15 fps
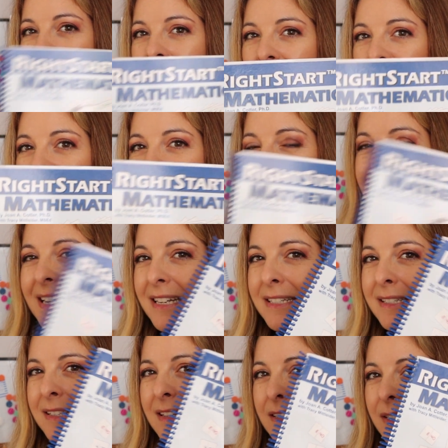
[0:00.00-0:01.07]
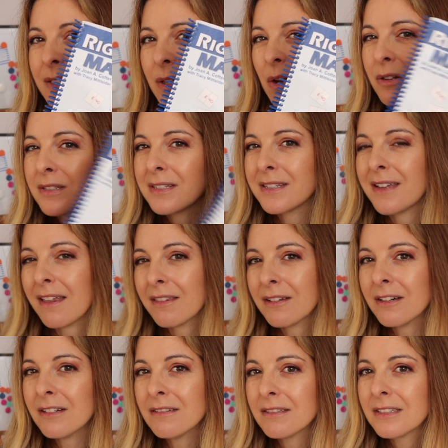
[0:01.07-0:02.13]
just nix this
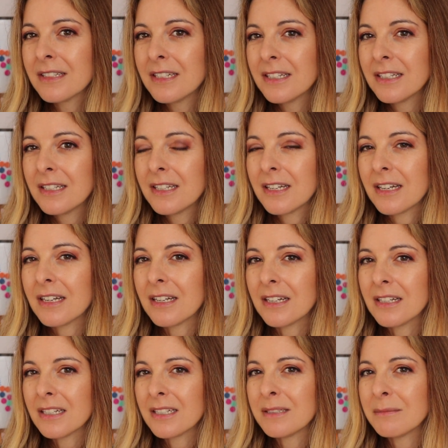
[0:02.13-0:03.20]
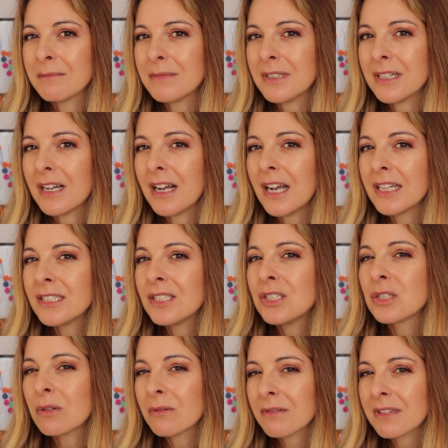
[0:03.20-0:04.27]
altogether. I
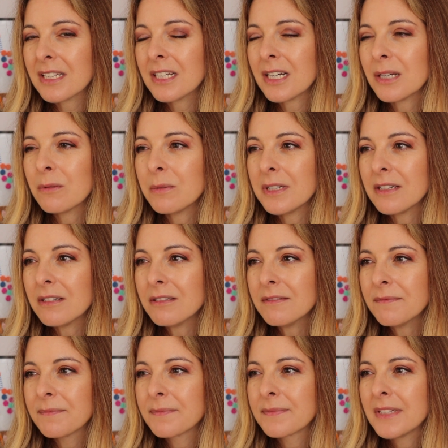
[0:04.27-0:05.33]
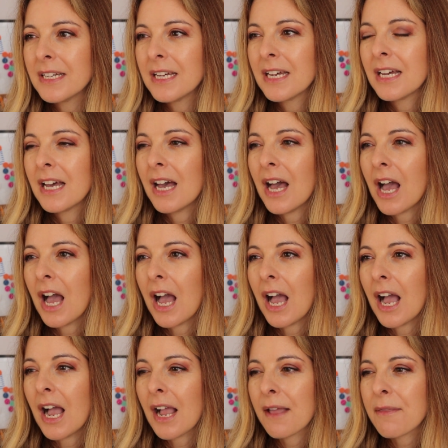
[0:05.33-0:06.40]
don't think I will.
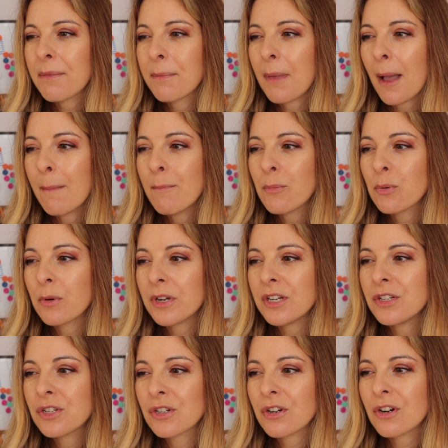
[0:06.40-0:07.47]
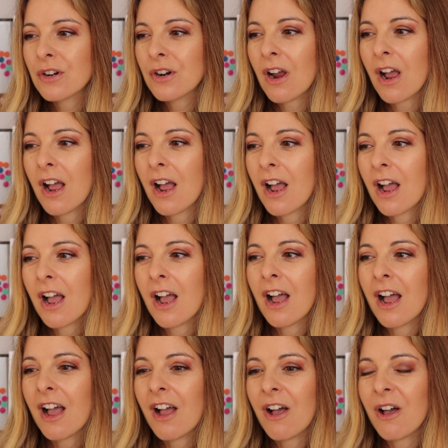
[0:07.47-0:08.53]
I'm pretty sure
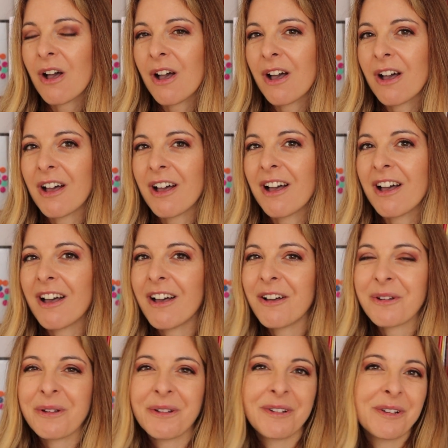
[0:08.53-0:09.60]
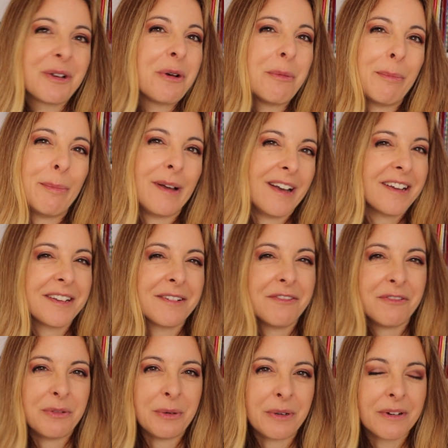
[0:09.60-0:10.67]
I'll go back and
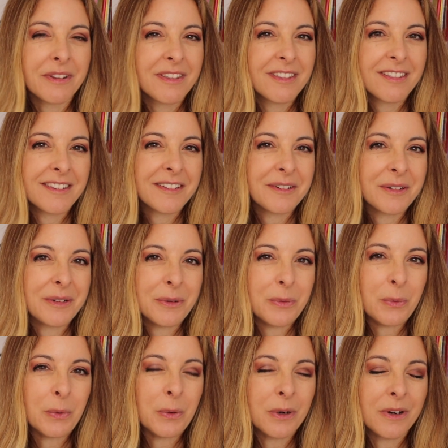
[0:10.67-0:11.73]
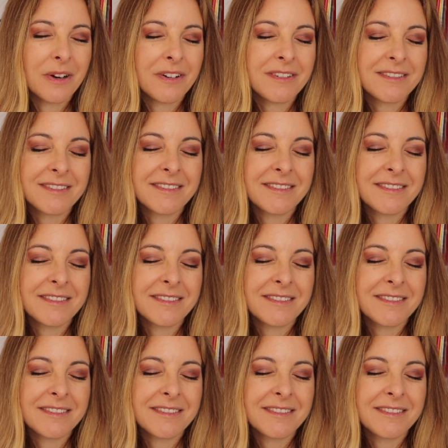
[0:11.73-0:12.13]
forth. Or